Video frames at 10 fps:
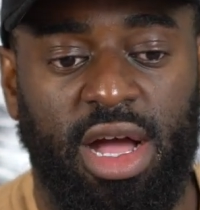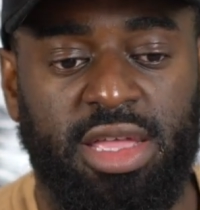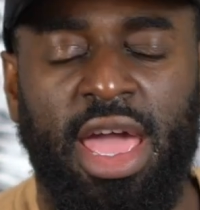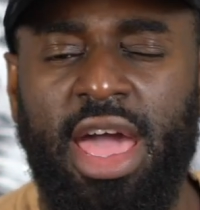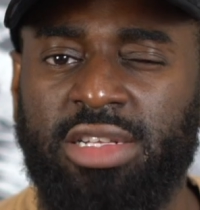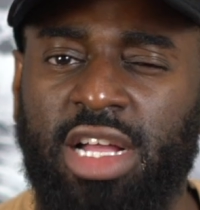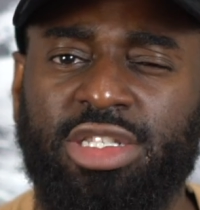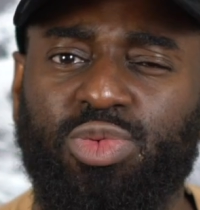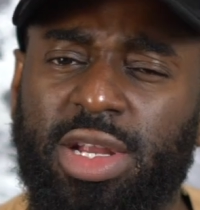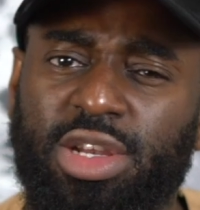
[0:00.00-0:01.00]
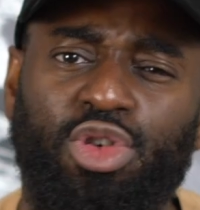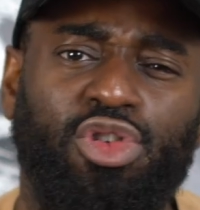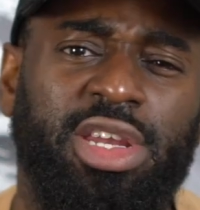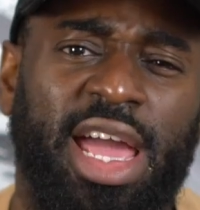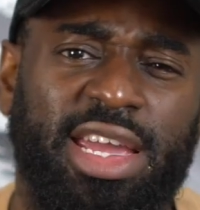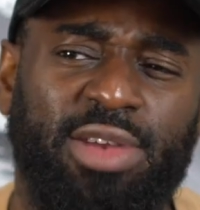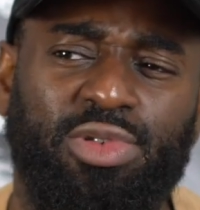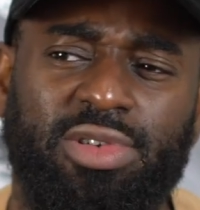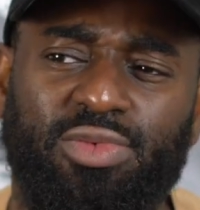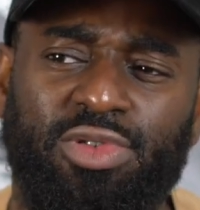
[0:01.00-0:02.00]
yeah, I, I, just wonder who United
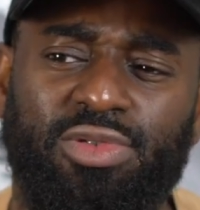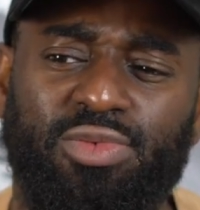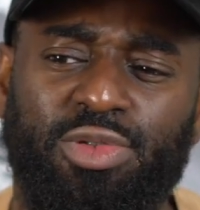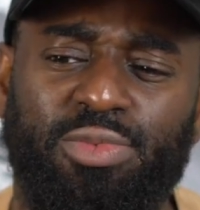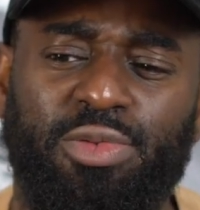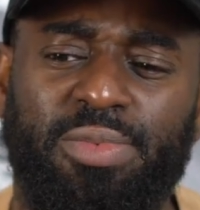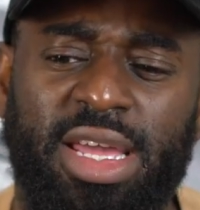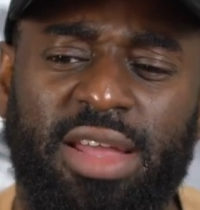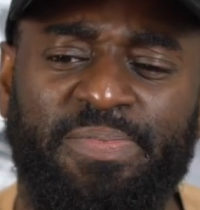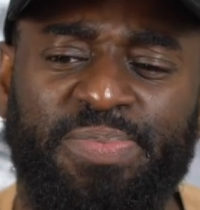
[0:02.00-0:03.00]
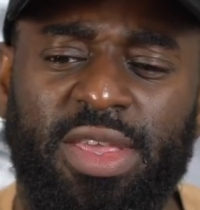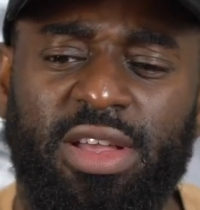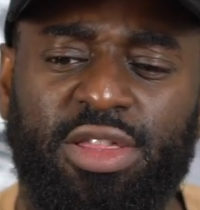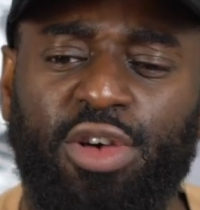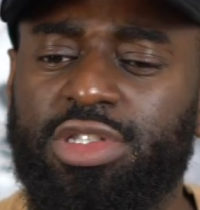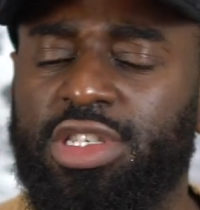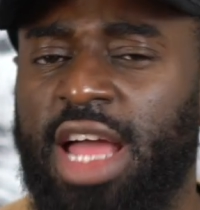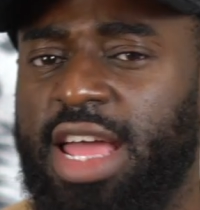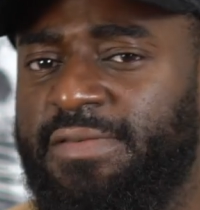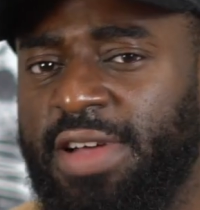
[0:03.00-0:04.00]
would will, will, will play. Those
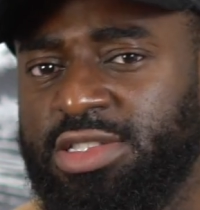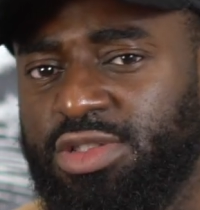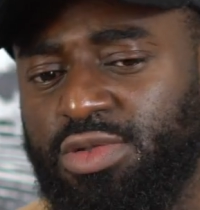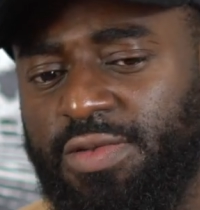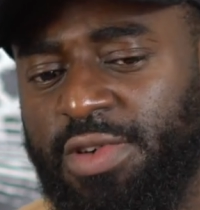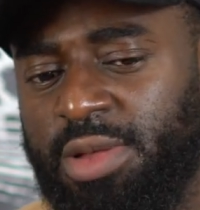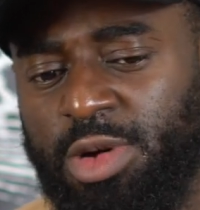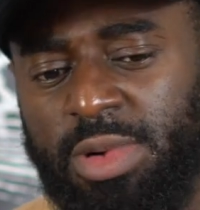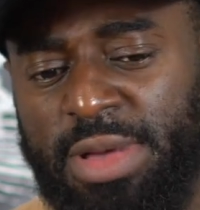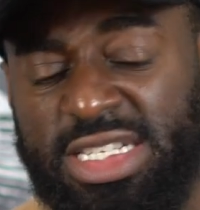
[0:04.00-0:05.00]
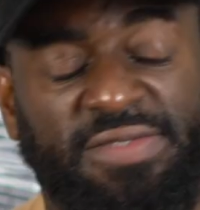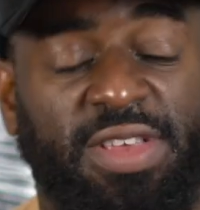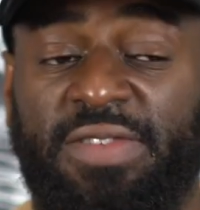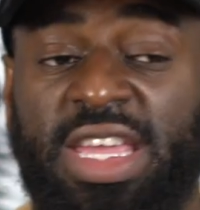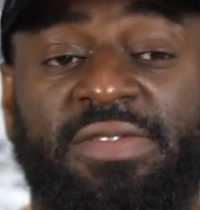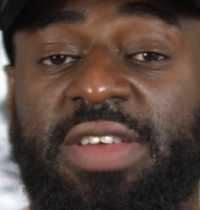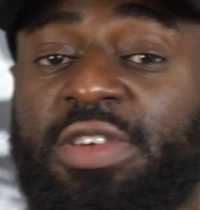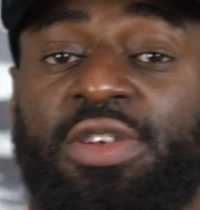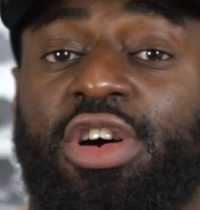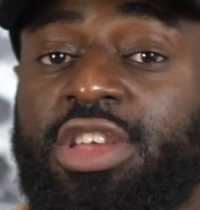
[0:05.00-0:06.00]
United fans who follow me on my page, even if, even if
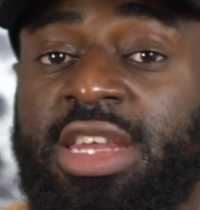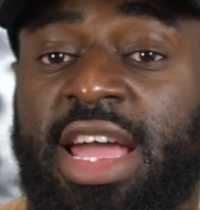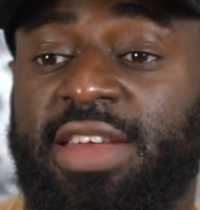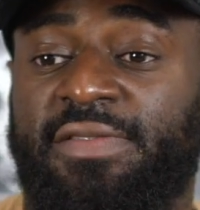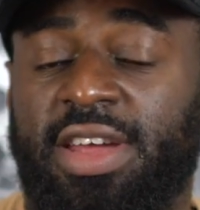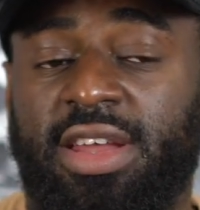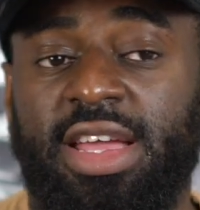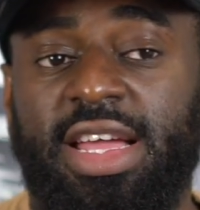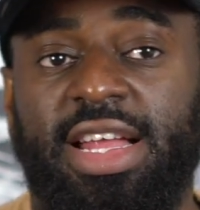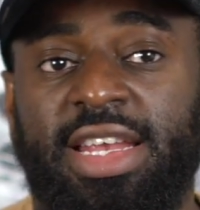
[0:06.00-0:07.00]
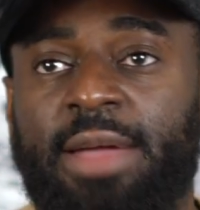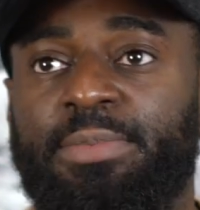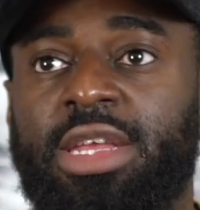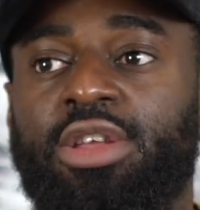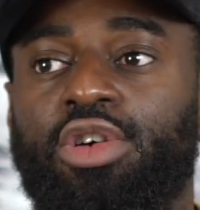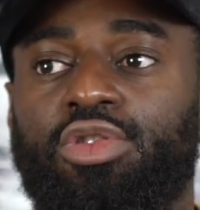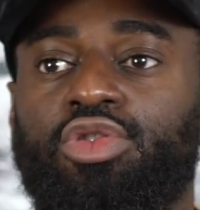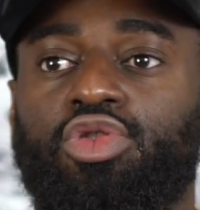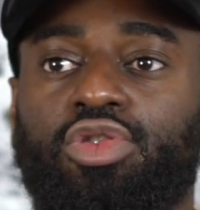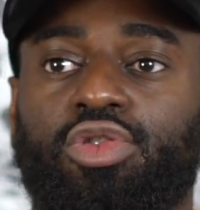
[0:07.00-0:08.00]
you're not a United fan, let me know
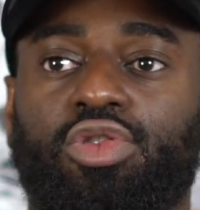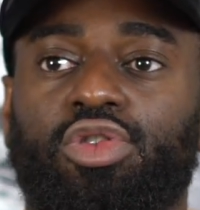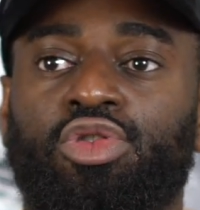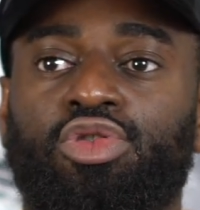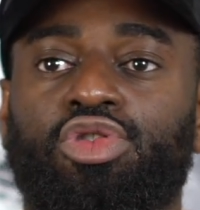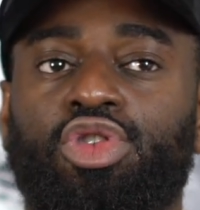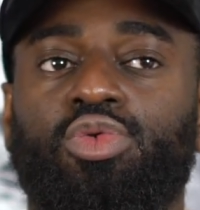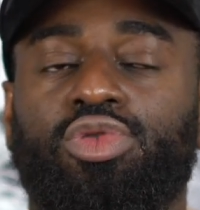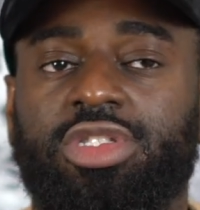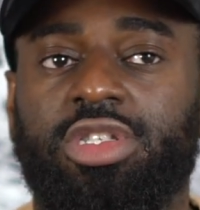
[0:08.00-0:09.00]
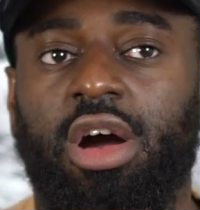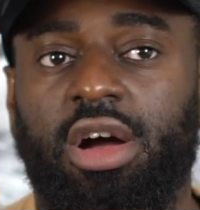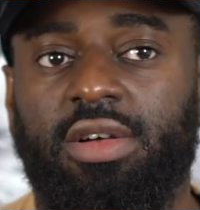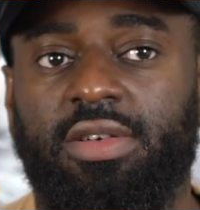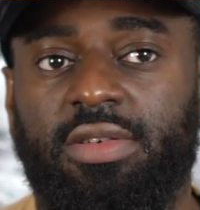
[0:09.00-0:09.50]
who who you would start